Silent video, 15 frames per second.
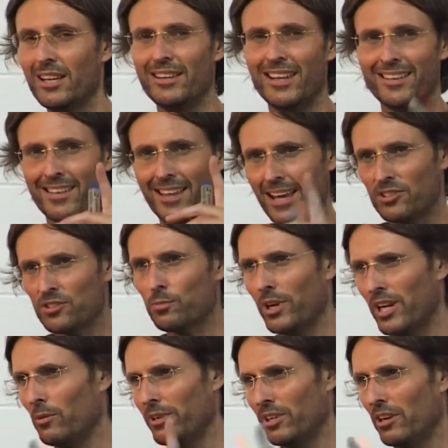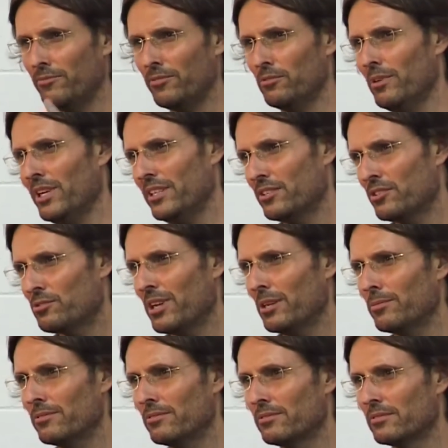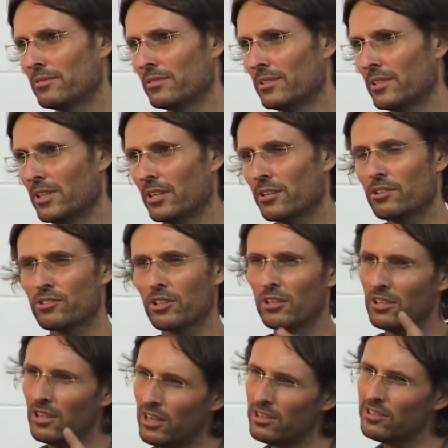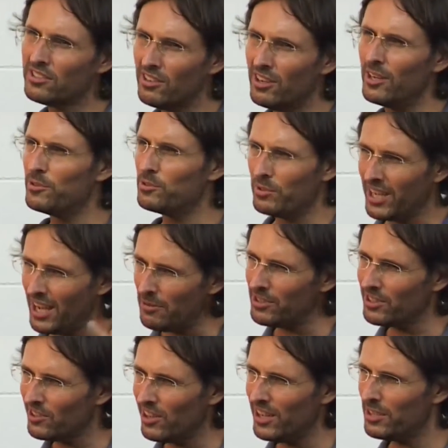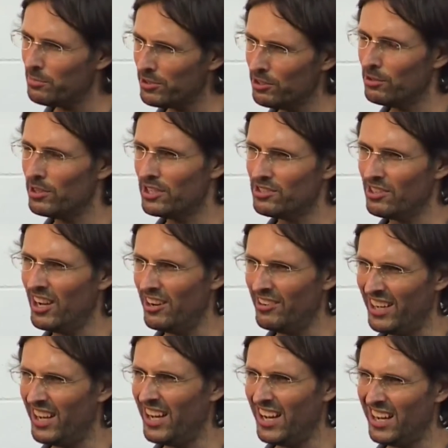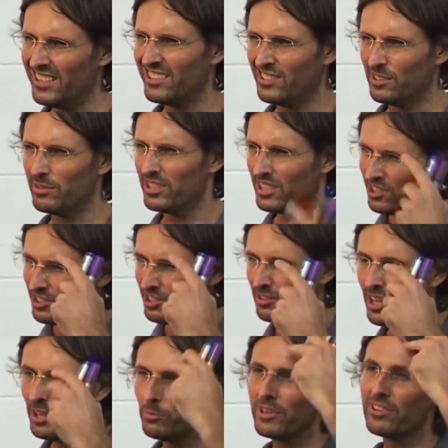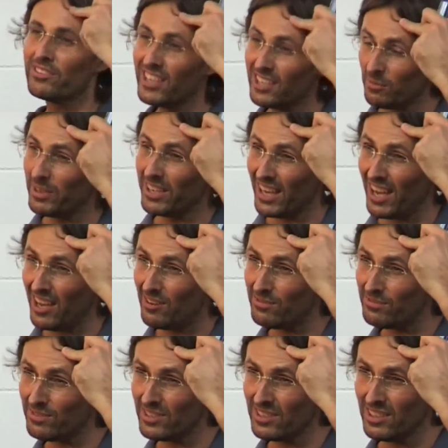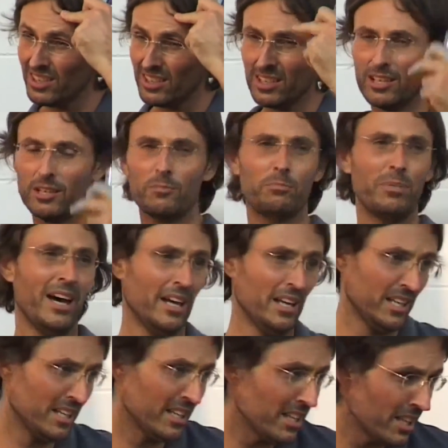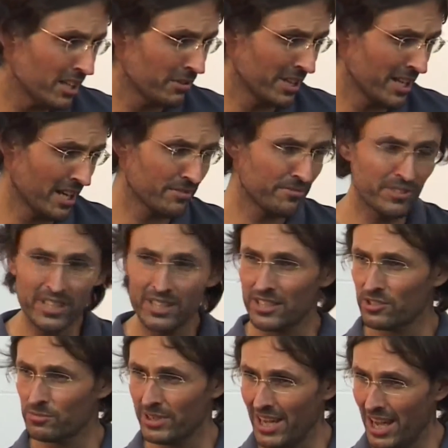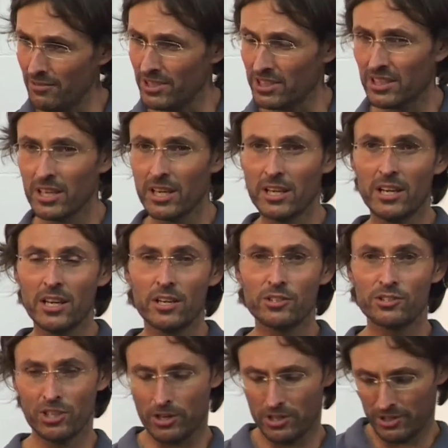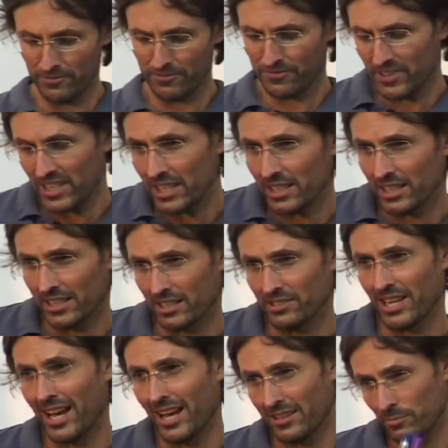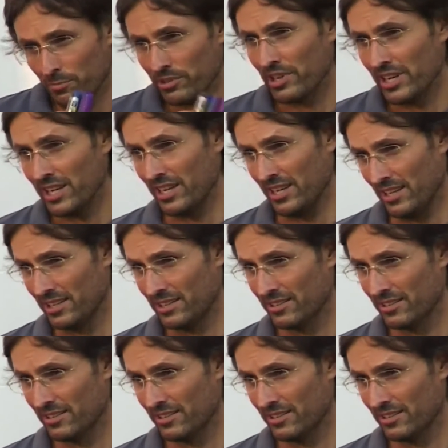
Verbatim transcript: Now that's where we often run into trouble. Because a lot of times we haven't got a pure desire in our heart to deal with the issue. We think we have, but here in our feelings we haven't. So the feelings are the prayer.